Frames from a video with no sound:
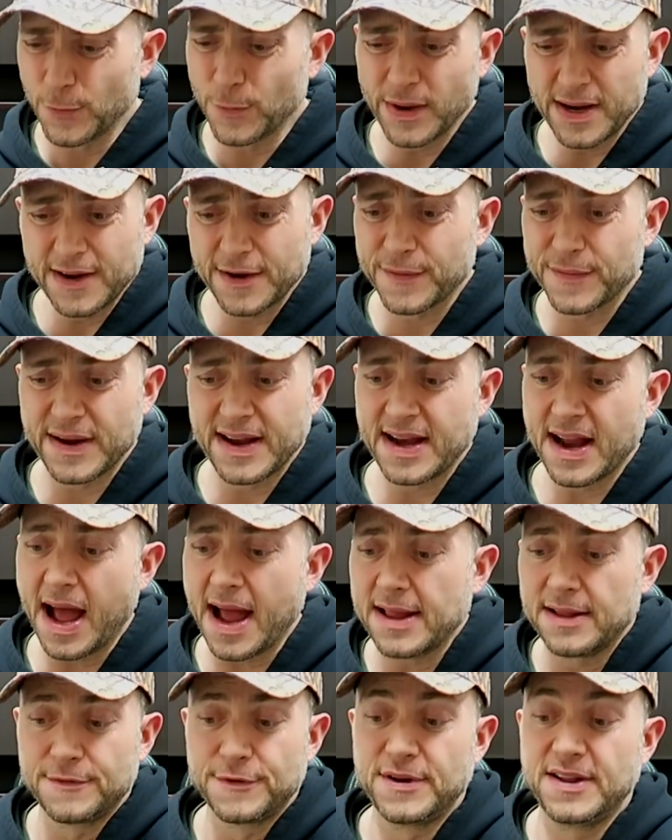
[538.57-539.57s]
a wintergreen,
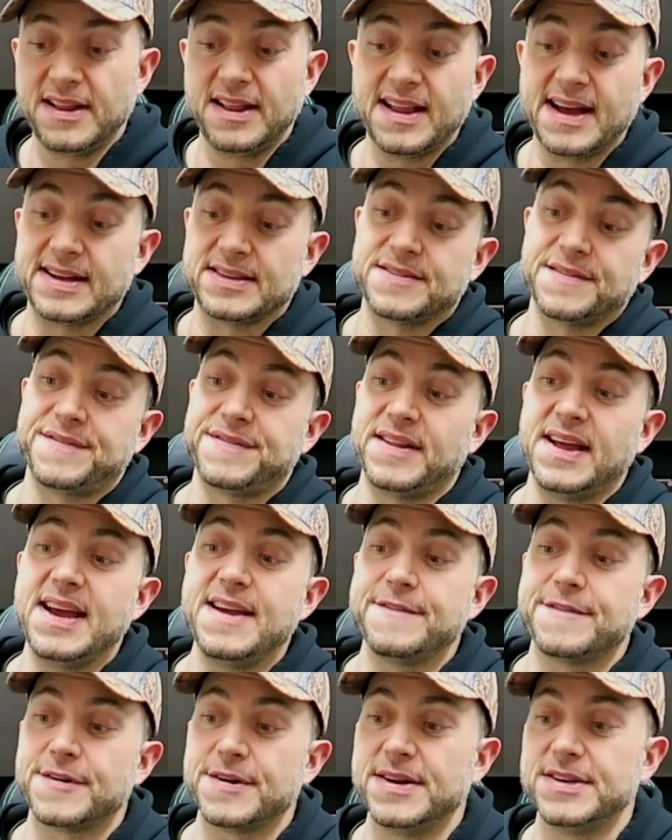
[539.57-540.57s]
I really like the
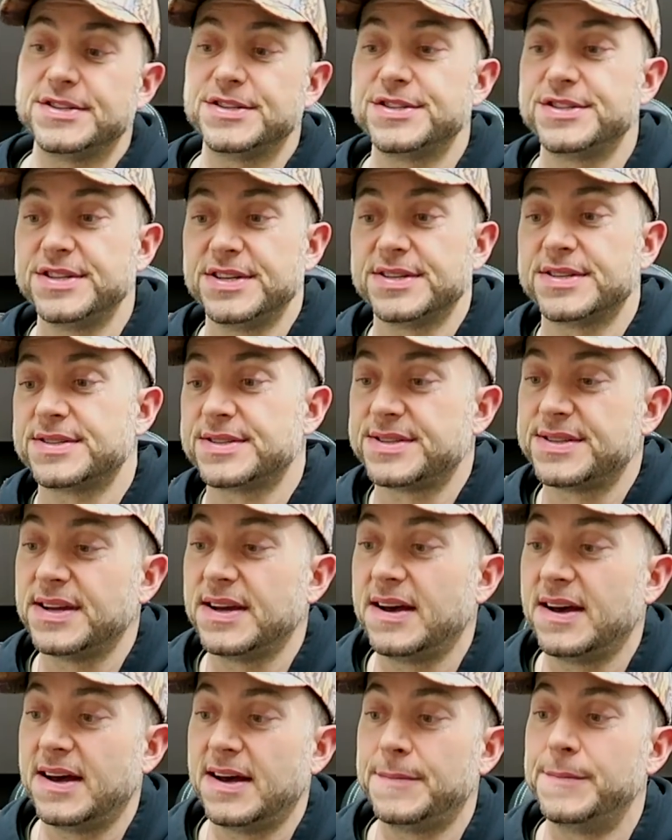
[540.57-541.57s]
flavor. It's just
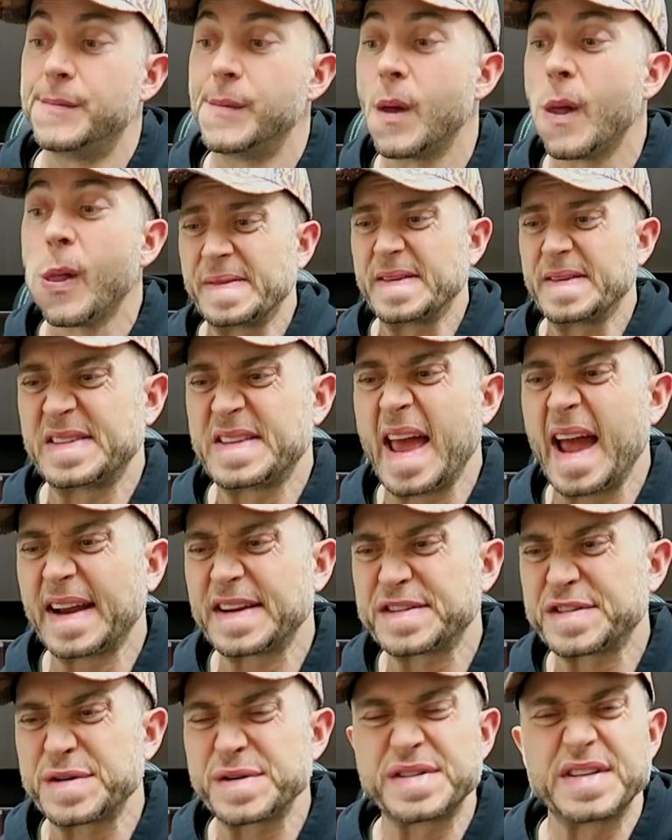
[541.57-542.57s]
the
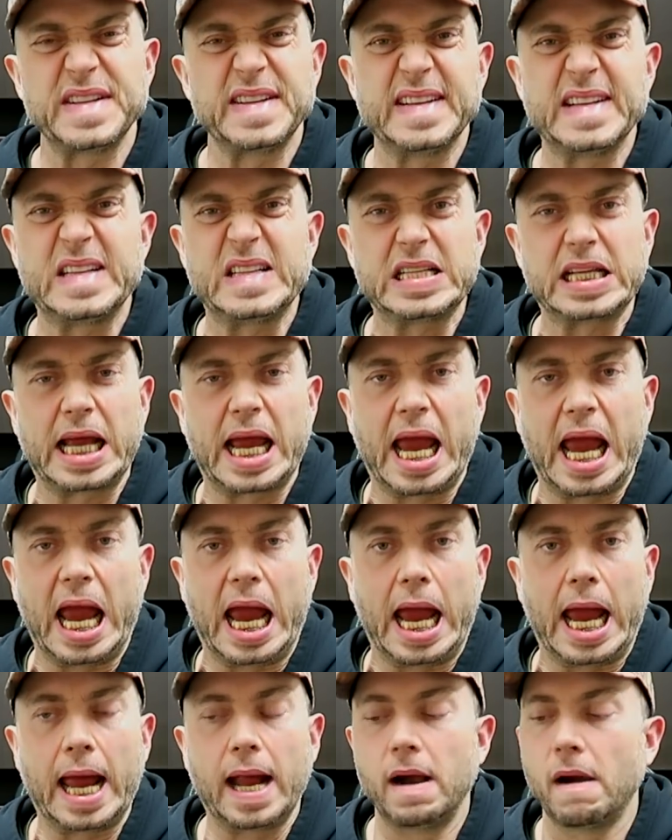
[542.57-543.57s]
texture's a little,
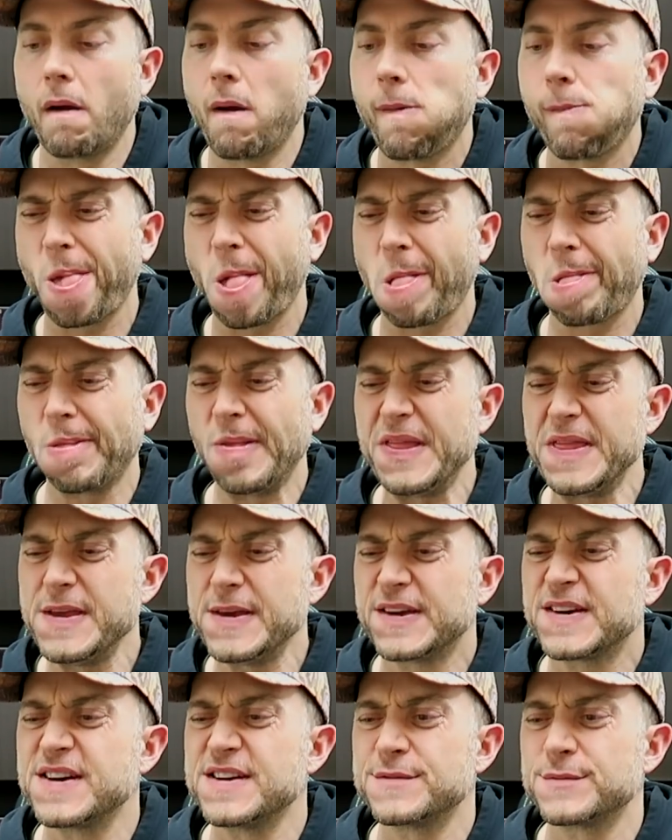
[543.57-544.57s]
and
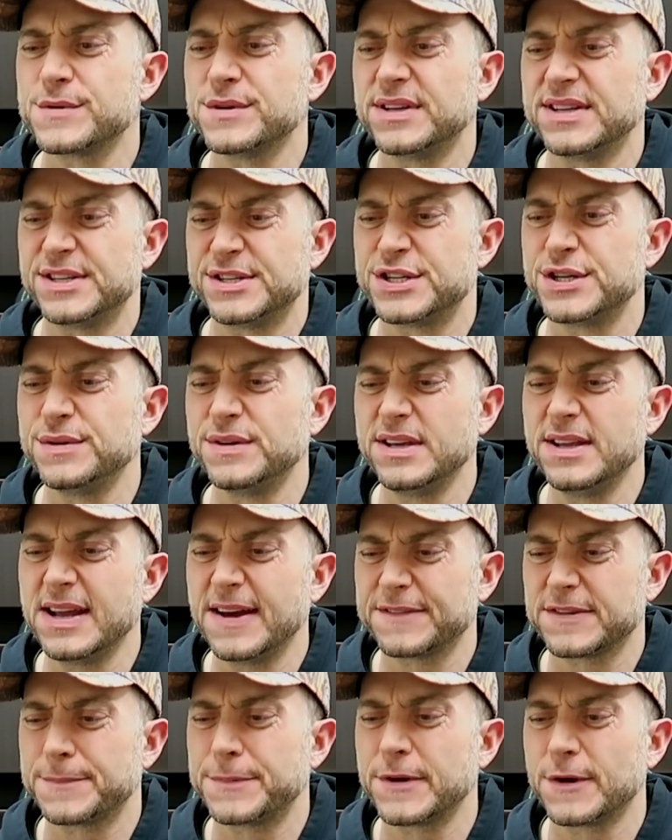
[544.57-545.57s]
you couldn't really chew. You'd
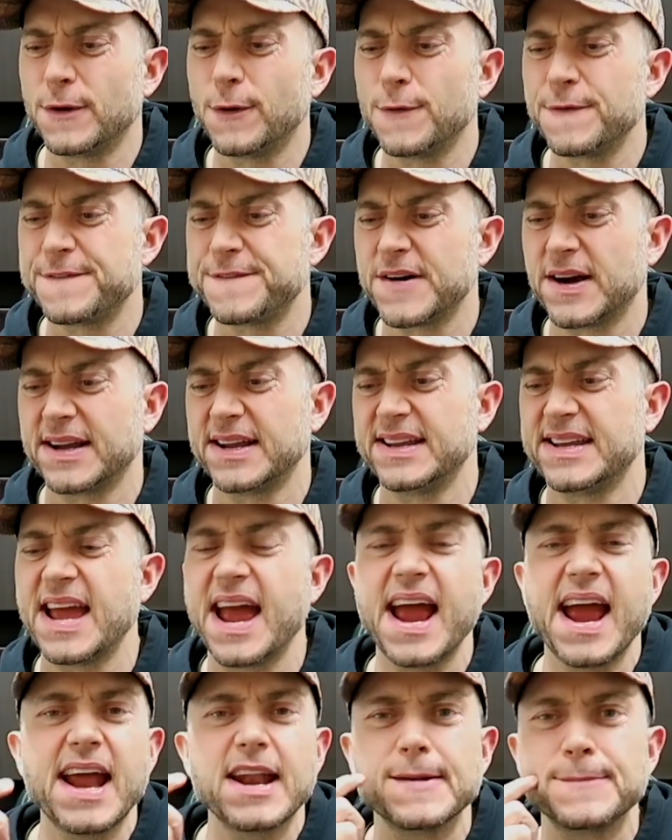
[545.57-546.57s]
have to put a whole fucking
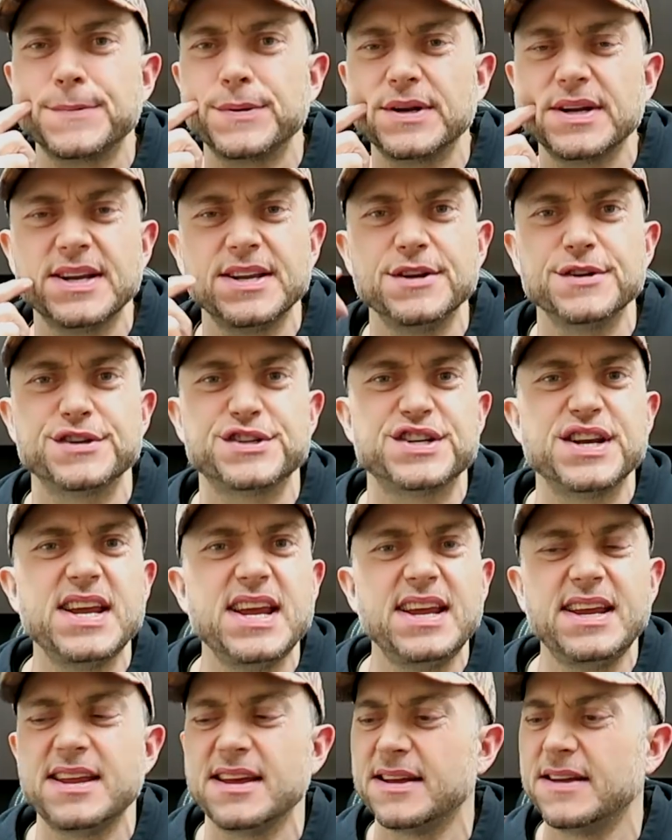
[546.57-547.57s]
can to put it in your
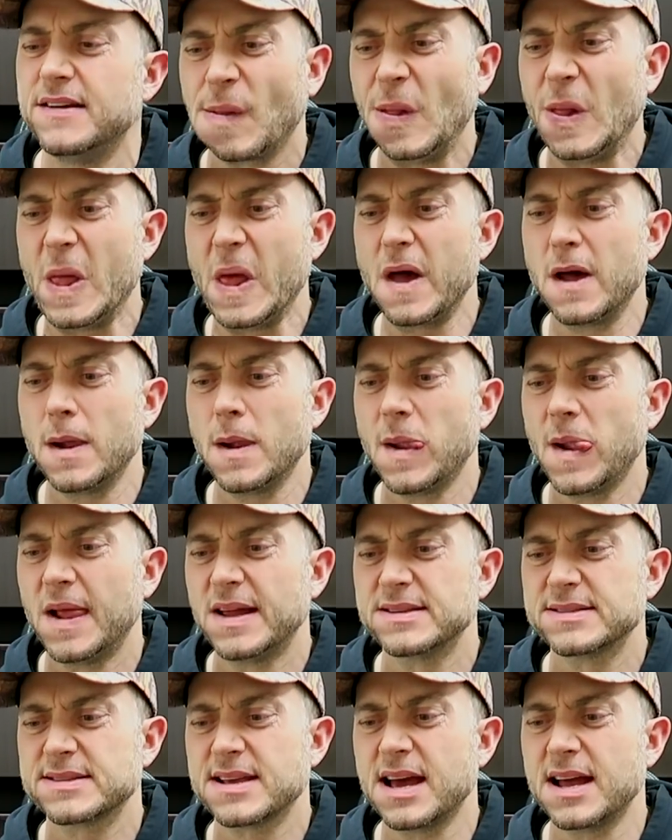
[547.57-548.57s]
cheek. You know,
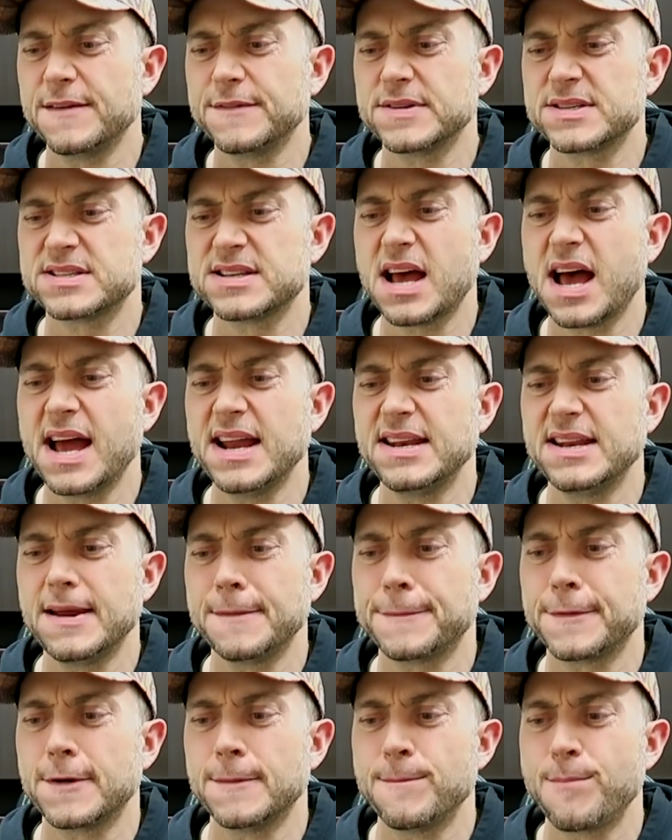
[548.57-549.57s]
it's kind of a side
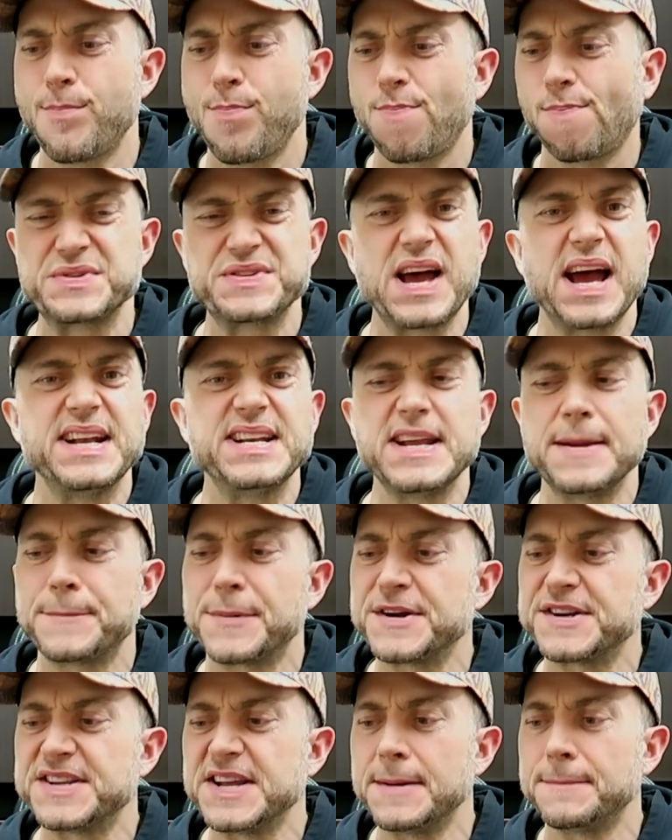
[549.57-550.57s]
dipper
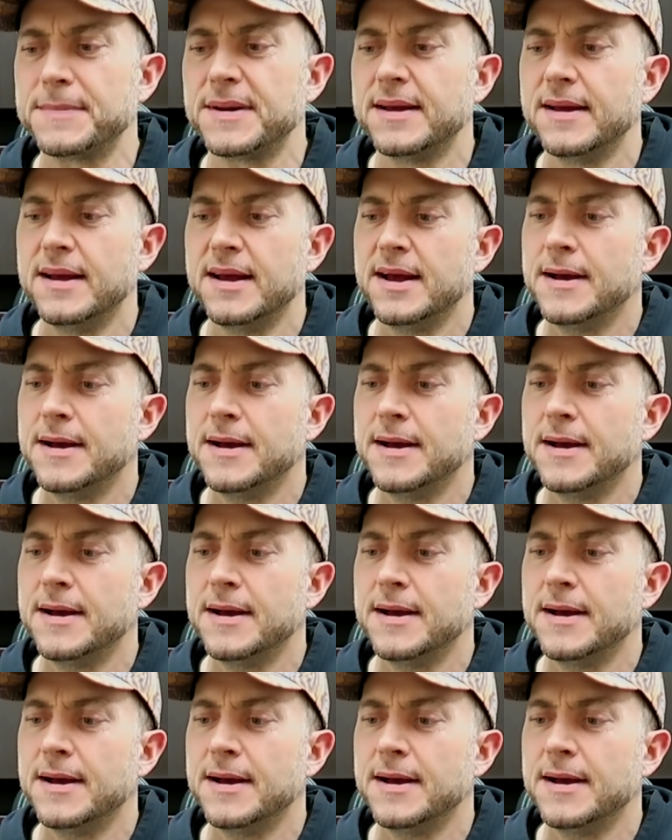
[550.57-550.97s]
dip.